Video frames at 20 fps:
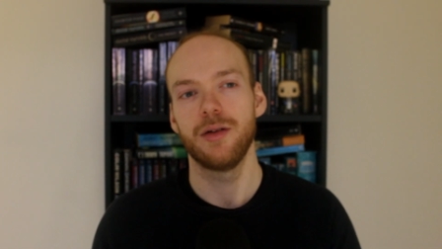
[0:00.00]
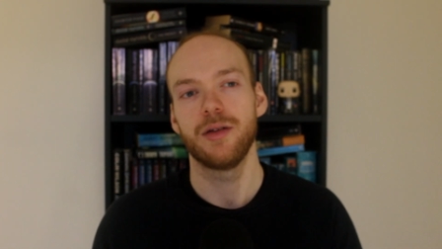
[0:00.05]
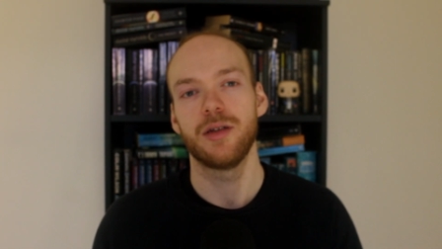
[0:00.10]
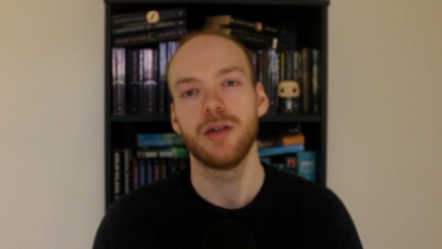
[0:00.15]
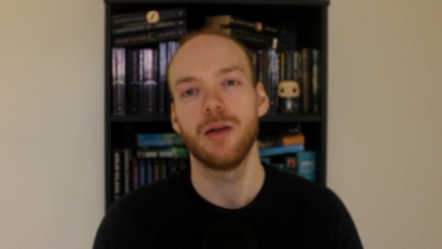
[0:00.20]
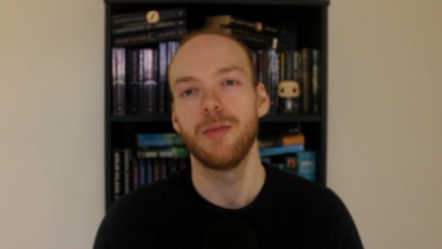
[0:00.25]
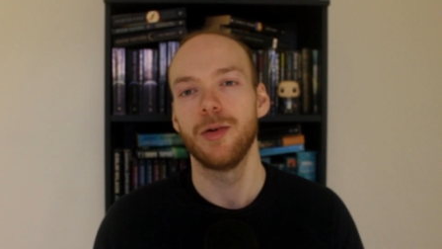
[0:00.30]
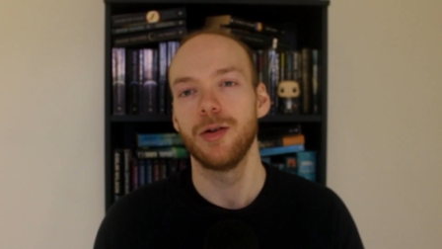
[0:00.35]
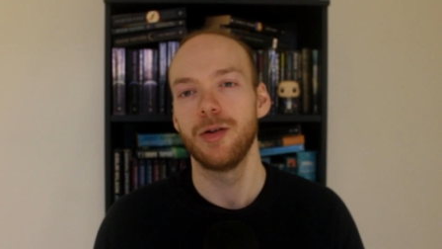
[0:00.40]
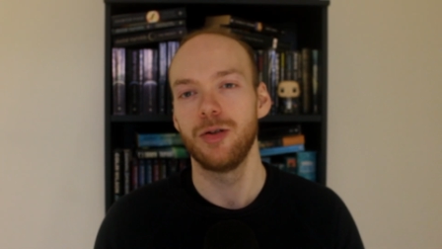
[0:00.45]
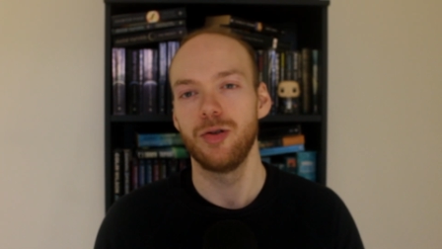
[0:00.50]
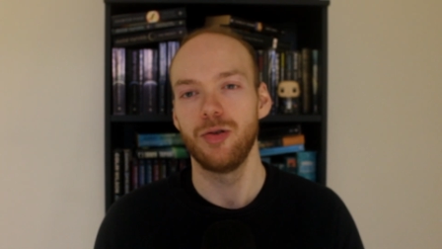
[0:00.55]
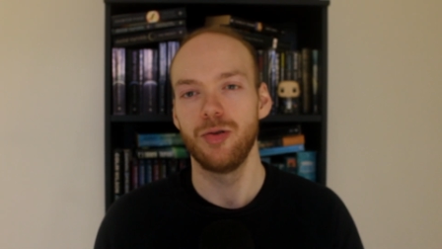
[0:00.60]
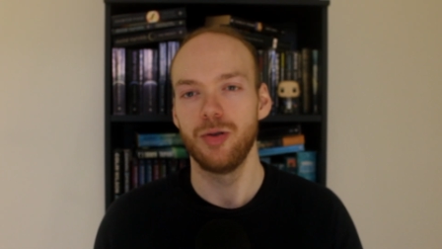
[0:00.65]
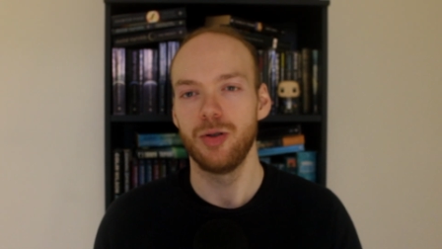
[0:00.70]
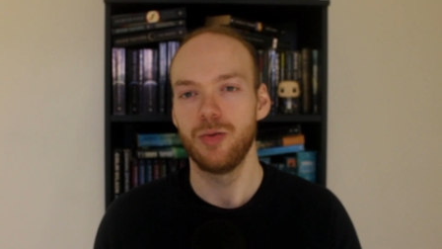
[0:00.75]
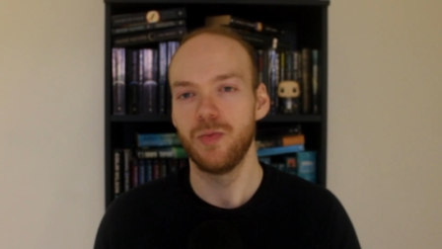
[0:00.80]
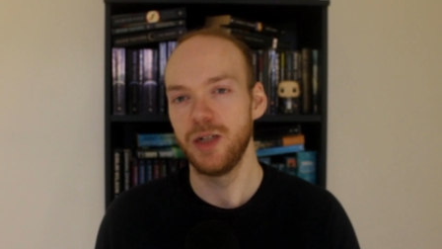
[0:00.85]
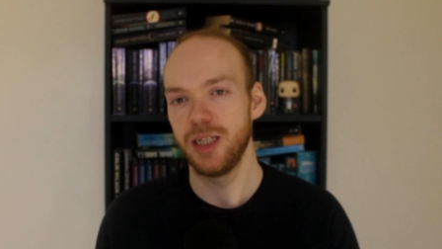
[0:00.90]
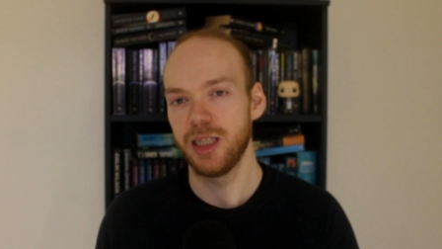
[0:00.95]
someone
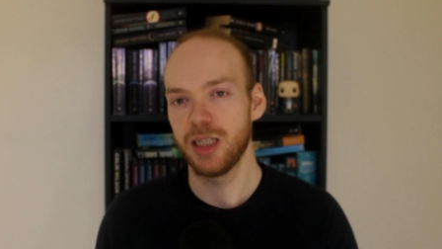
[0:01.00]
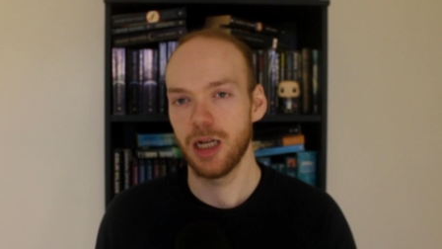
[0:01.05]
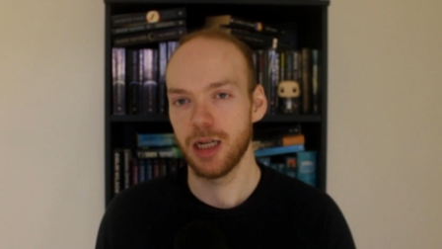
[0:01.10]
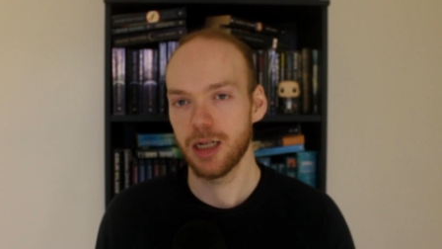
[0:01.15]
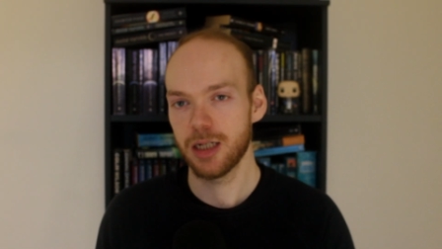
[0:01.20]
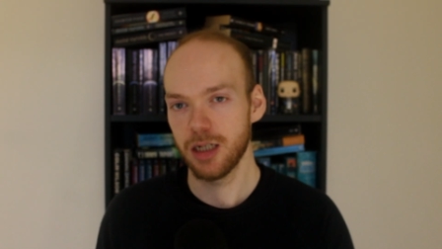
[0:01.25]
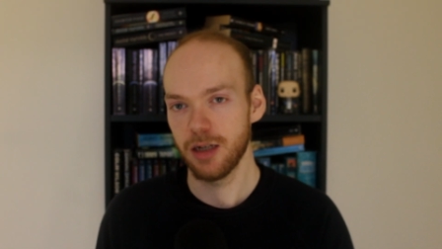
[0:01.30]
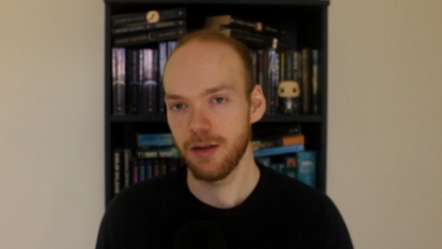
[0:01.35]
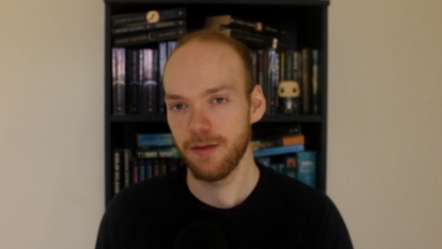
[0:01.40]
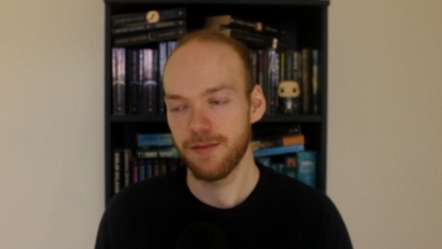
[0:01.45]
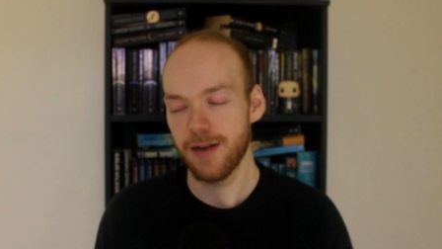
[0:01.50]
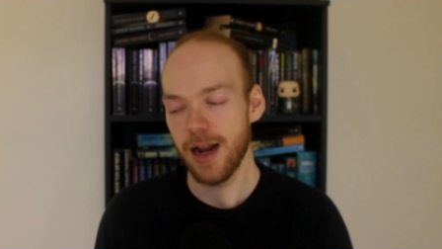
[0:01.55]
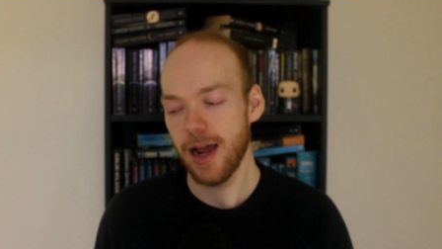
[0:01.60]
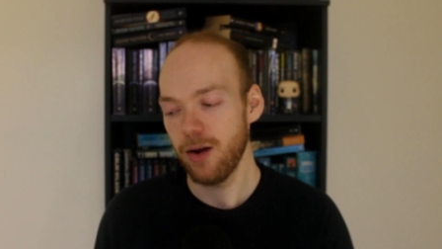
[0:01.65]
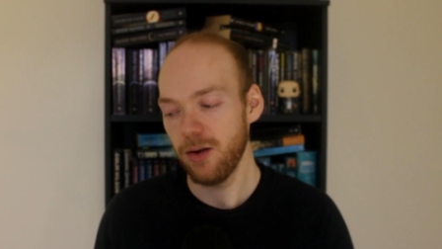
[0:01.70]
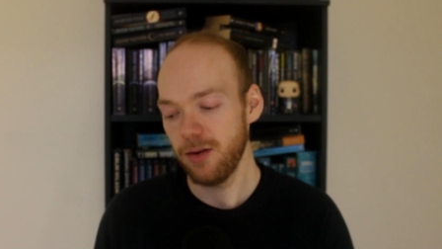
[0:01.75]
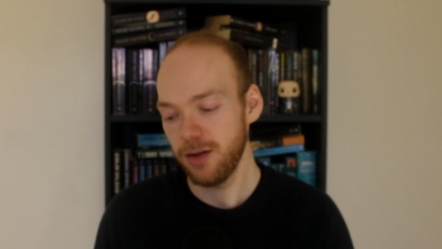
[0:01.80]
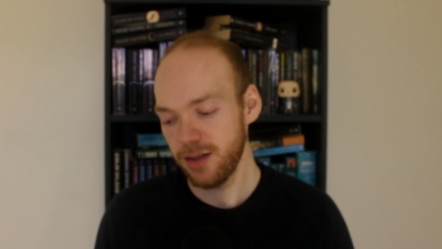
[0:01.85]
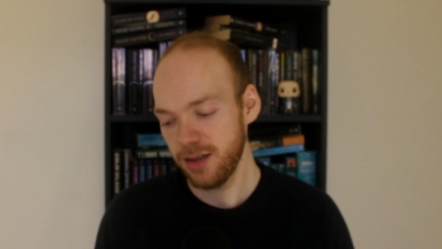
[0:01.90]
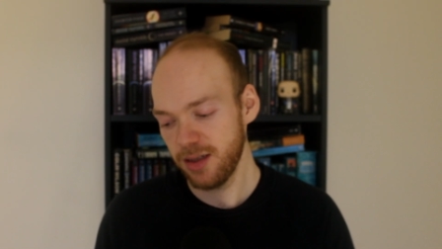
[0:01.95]
who's researching
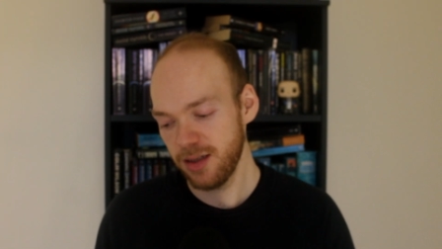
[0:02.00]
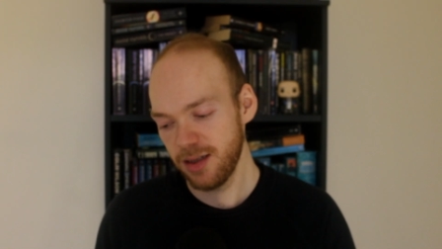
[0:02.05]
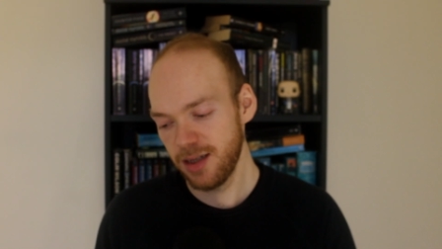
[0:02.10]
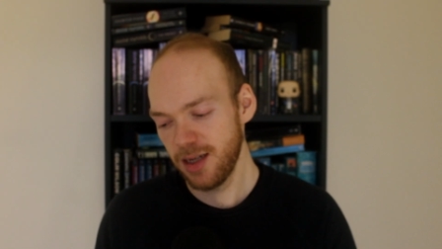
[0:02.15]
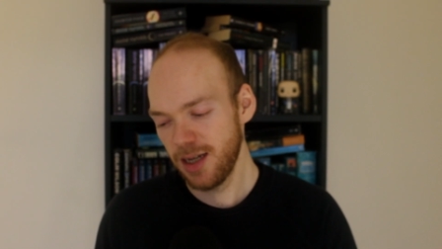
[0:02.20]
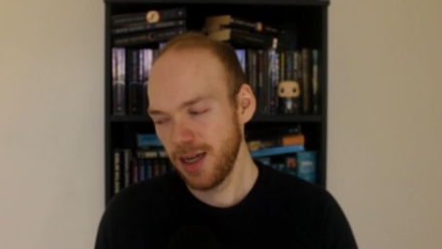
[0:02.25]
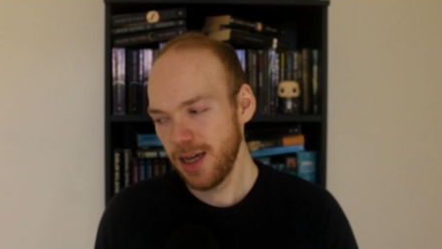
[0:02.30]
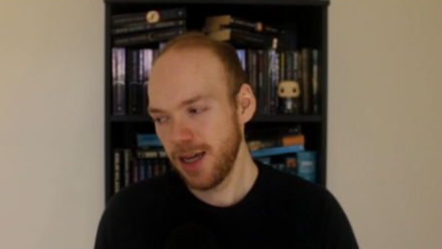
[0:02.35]
flowers.